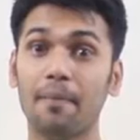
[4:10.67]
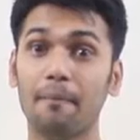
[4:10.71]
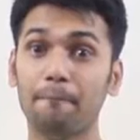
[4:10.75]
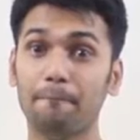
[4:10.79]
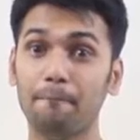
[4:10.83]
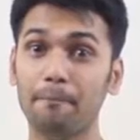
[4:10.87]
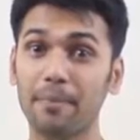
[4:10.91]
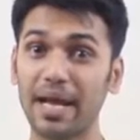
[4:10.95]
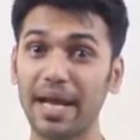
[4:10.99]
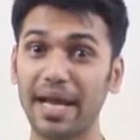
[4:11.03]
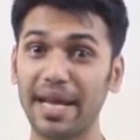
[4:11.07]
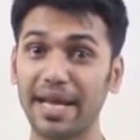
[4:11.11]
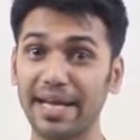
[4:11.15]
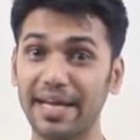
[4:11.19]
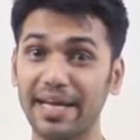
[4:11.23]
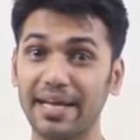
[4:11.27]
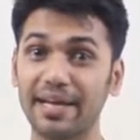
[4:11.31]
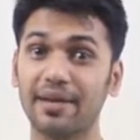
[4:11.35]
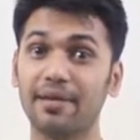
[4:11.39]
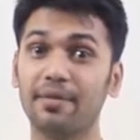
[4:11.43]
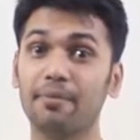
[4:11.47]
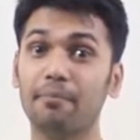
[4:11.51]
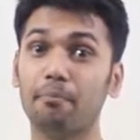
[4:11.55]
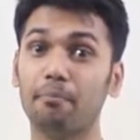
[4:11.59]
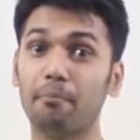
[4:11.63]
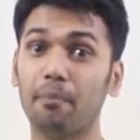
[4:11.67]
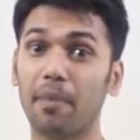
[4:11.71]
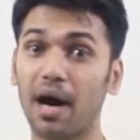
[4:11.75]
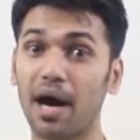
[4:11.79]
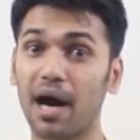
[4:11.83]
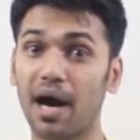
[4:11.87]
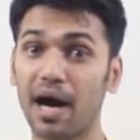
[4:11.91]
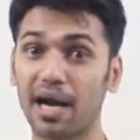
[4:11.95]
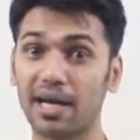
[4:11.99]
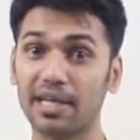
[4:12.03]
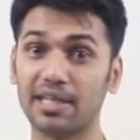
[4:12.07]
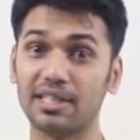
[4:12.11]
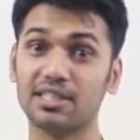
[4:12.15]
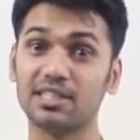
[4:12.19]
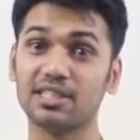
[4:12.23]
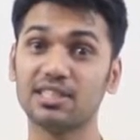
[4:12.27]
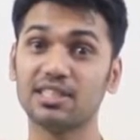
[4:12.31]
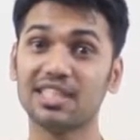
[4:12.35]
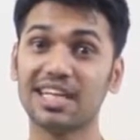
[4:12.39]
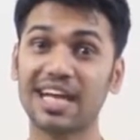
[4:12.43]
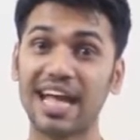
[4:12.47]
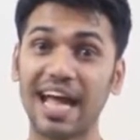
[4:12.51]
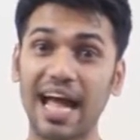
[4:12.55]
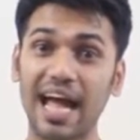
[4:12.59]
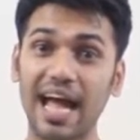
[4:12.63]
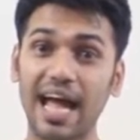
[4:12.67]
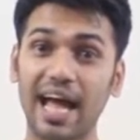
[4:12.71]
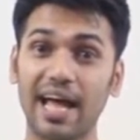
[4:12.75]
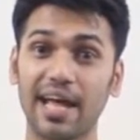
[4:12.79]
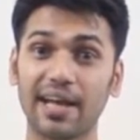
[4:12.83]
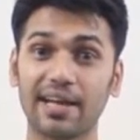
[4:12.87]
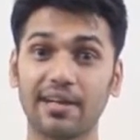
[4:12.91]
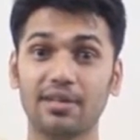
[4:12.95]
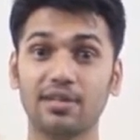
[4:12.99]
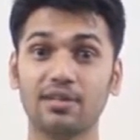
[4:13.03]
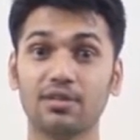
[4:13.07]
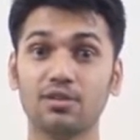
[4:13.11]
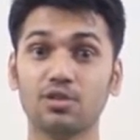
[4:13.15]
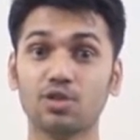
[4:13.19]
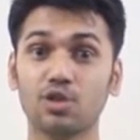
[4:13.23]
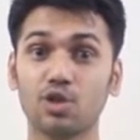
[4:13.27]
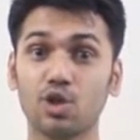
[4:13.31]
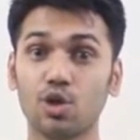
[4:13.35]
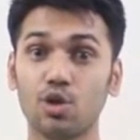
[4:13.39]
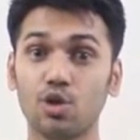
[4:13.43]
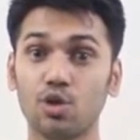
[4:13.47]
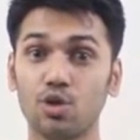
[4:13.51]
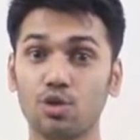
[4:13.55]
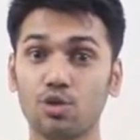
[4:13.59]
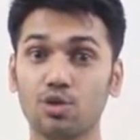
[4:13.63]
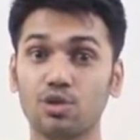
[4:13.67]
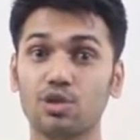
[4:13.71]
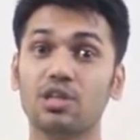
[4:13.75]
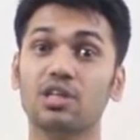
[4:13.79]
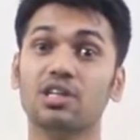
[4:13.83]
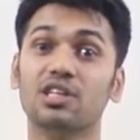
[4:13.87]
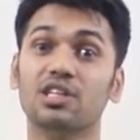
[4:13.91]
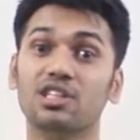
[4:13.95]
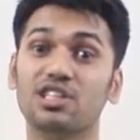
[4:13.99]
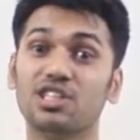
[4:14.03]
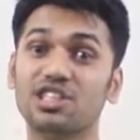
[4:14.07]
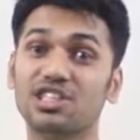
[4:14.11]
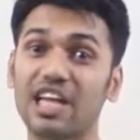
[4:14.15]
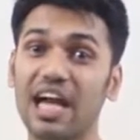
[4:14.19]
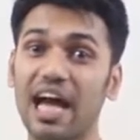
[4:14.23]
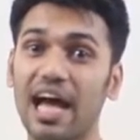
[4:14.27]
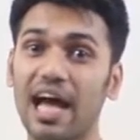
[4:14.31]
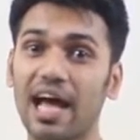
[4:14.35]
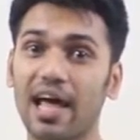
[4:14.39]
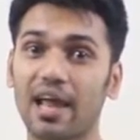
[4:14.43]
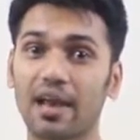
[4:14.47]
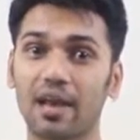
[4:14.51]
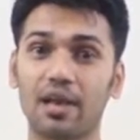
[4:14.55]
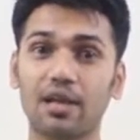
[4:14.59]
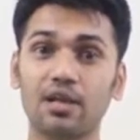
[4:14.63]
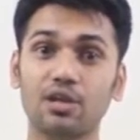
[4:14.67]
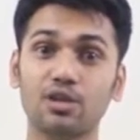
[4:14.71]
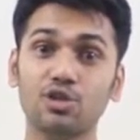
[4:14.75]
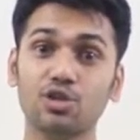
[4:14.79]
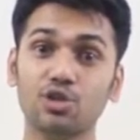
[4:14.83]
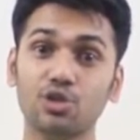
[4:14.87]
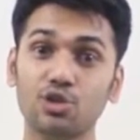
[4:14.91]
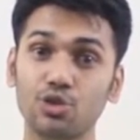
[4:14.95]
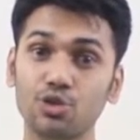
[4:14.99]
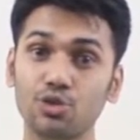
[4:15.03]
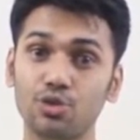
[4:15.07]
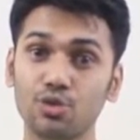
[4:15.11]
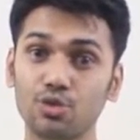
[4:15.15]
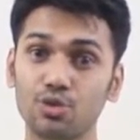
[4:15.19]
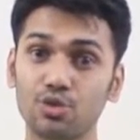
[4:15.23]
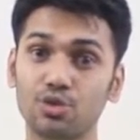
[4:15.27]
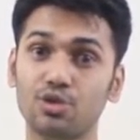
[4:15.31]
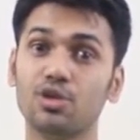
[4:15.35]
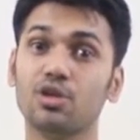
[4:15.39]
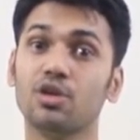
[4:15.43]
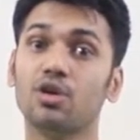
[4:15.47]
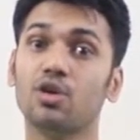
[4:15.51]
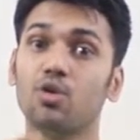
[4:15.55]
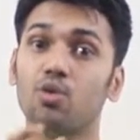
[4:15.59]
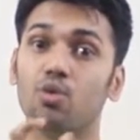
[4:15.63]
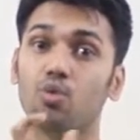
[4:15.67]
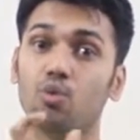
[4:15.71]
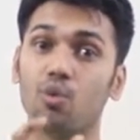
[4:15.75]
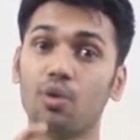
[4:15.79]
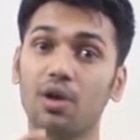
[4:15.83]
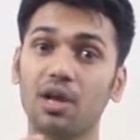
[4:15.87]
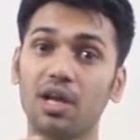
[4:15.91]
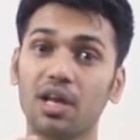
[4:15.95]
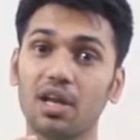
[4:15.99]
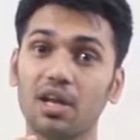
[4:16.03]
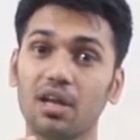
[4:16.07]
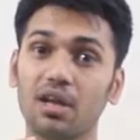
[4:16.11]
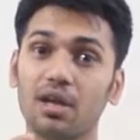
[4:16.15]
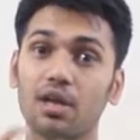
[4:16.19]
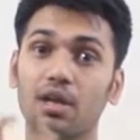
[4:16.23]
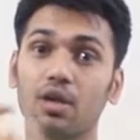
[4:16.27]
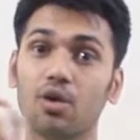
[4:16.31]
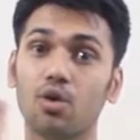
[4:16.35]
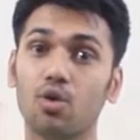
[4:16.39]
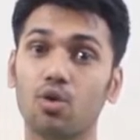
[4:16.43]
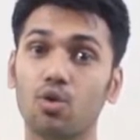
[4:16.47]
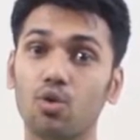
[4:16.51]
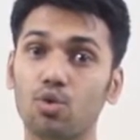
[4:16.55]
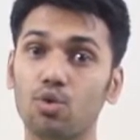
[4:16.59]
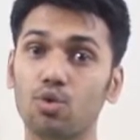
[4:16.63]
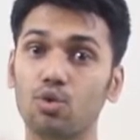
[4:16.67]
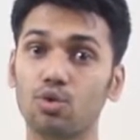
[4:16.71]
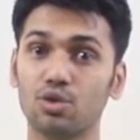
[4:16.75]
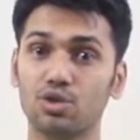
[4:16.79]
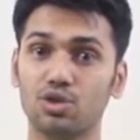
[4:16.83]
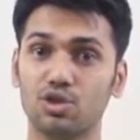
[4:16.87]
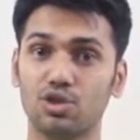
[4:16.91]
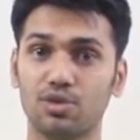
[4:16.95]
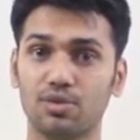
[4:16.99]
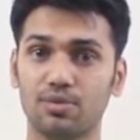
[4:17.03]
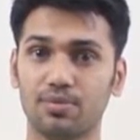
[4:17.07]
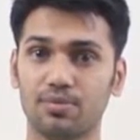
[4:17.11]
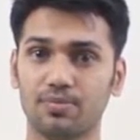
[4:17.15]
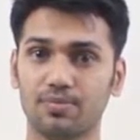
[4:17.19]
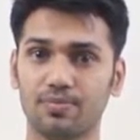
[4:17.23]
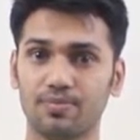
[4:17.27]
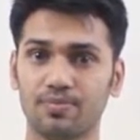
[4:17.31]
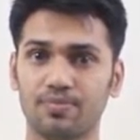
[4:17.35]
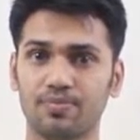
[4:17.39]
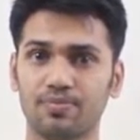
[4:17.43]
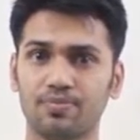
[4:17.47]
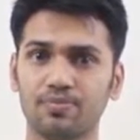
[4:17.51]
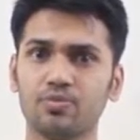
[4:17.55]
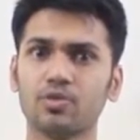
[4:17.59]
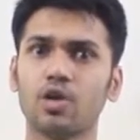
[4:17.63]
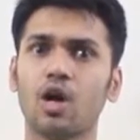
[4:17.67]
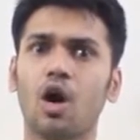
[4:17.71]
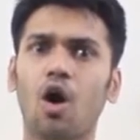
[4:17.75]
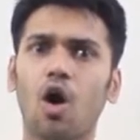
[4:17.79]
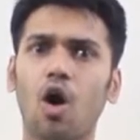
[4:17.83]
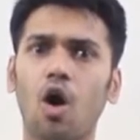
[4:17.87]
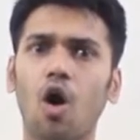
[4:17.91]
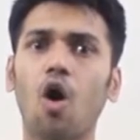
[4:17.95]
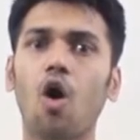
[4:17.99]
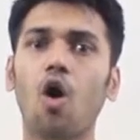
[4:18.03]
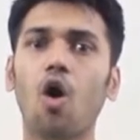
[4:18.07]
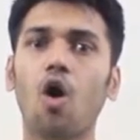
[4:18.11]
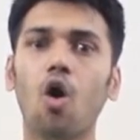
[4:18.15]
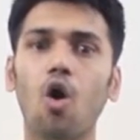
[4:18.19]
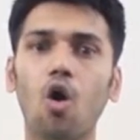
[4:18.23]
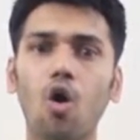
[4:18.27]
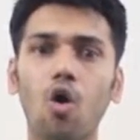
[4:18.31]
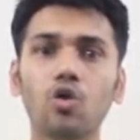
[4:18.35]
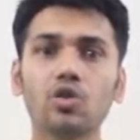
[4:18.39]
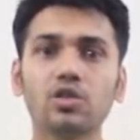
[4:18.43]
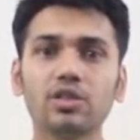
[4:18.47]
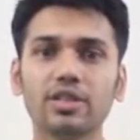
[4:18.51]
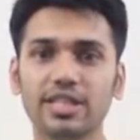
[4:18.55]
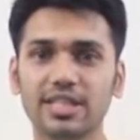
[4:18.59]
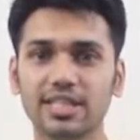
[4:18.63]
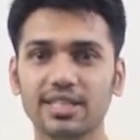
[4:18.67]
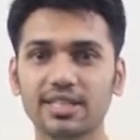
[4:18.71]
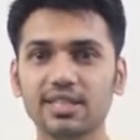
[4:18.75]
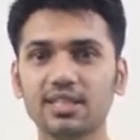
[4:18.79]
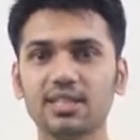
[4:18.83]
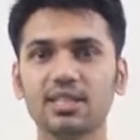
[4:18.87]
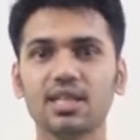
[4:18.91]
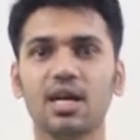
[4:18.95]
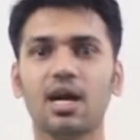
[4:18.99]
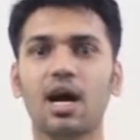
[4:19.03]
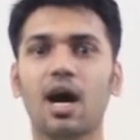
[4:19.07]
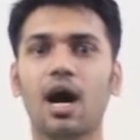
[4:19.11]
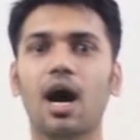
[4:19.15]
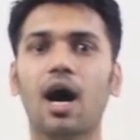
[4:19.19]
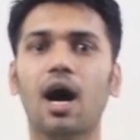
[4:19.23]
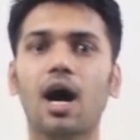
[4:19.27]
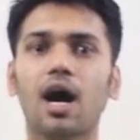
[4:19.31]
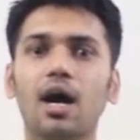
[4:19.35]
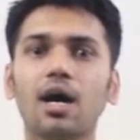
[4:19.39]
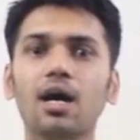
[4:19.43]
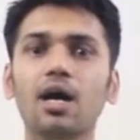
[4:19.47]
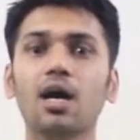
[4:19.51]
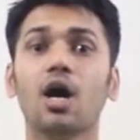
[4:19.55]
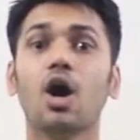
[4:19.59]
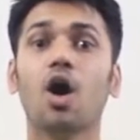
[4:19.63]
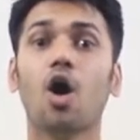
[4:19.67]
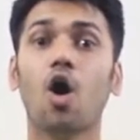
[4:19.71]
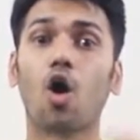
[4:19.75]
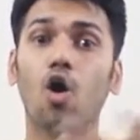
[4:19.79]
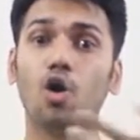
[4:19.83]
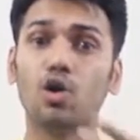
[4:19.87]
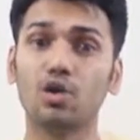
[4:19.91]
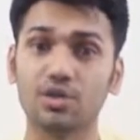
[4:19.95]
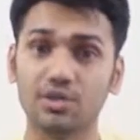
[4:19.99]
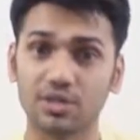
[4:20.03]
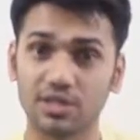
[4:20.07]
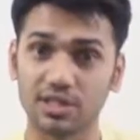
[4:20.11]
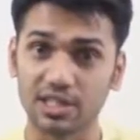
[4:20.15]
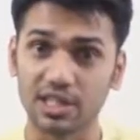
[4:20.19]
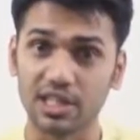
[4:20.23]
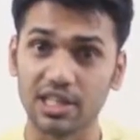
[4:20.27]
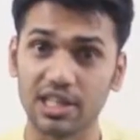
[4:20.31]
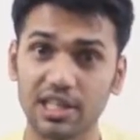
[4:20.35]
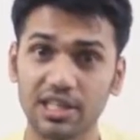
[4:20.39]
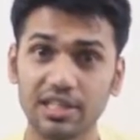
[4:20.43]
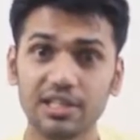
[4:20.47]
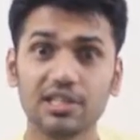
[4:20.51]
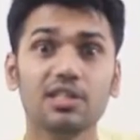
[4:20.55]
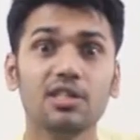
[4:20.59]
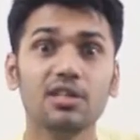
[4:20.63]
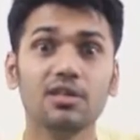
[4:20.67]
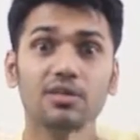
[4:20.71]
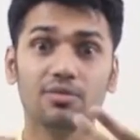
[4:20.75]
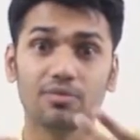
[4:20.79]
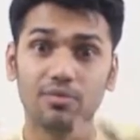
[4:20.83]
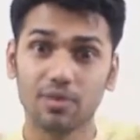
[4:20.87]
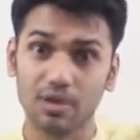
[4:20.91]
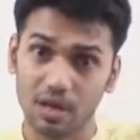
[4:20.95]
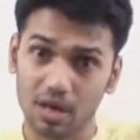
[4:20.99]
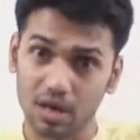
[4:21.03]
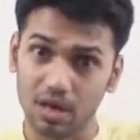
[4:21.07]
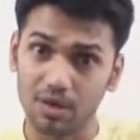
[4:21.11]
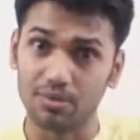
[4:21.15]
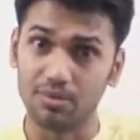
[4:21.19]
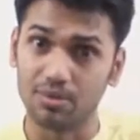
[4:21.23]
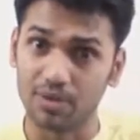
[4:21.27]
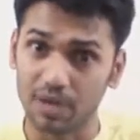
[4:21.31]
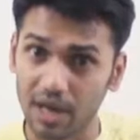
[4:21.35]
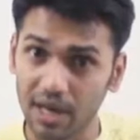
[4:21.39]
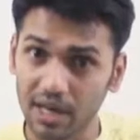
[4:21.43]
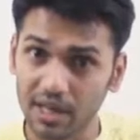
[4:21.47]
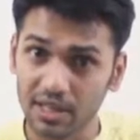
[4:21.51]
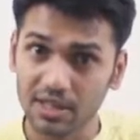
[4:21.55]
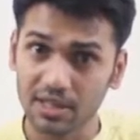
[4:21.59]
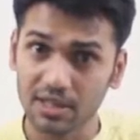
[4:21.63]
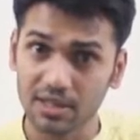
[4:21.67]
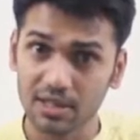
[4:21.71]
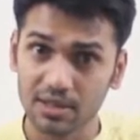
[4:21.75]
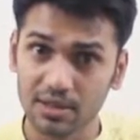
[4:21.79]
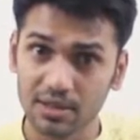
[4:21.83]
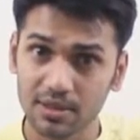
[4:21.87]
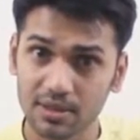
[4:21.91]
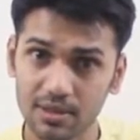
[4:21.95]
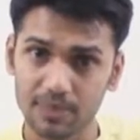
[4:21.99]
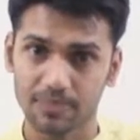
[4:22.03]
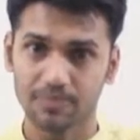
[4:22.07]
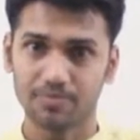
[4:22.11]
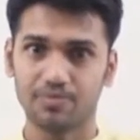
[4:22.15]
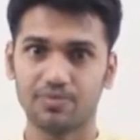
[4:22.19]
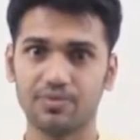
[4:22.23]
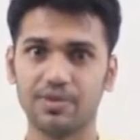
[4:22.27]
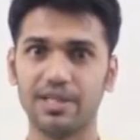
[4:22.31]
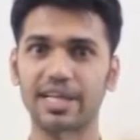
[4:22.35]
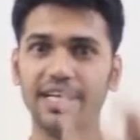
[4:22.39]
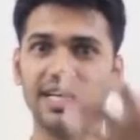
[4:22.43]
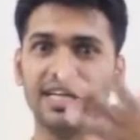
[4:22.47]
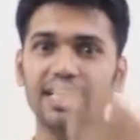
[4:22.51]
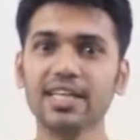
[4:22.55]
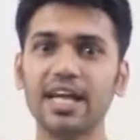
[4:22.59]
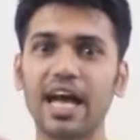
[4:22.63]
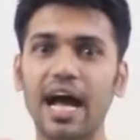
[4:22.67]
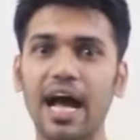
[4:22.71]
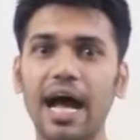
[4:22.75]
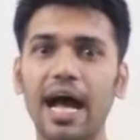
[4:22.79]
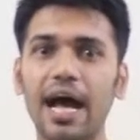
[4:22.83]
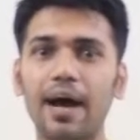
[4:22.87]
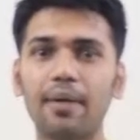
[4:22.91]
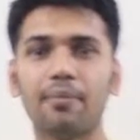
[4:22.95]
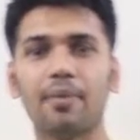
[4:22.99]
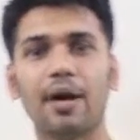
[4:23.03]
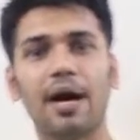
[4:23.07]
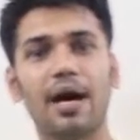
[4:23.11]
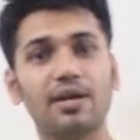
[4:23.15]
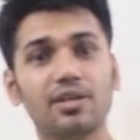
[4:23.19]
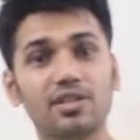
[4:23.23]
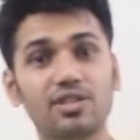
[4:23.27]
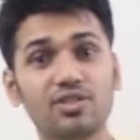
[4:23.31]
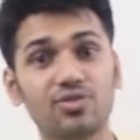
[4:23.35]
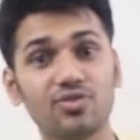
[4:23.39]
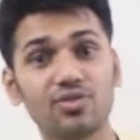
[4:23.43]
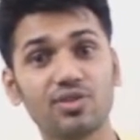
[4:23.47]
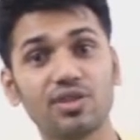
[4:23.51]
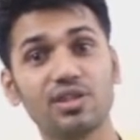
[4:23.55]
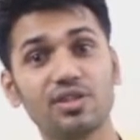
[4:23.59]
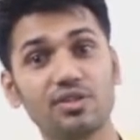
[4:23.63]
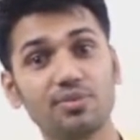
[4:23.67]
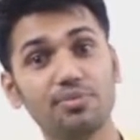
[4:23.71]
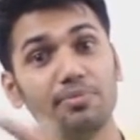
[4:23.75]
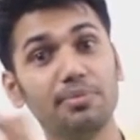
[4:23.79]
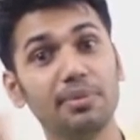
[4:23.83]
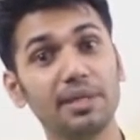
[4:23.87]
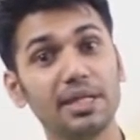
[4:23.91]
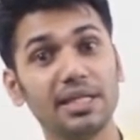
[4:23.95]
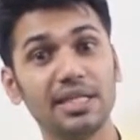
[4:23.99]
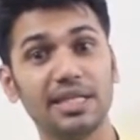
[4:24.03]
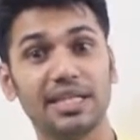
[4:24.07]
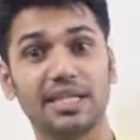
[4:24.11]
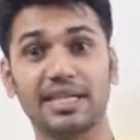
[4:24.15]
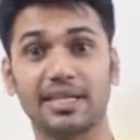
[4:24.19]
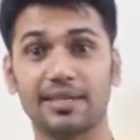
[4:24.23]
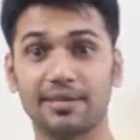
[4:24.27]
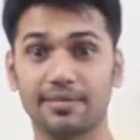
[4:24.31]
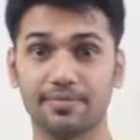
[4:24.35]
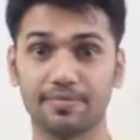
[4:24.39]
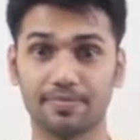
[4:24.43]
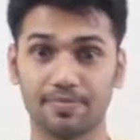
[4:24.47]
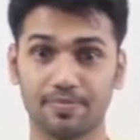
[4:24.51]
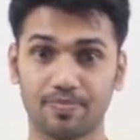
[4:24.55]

may, might, can, could, shall, should, will, would. All these are auxiliary verbs, right? They have a different meaning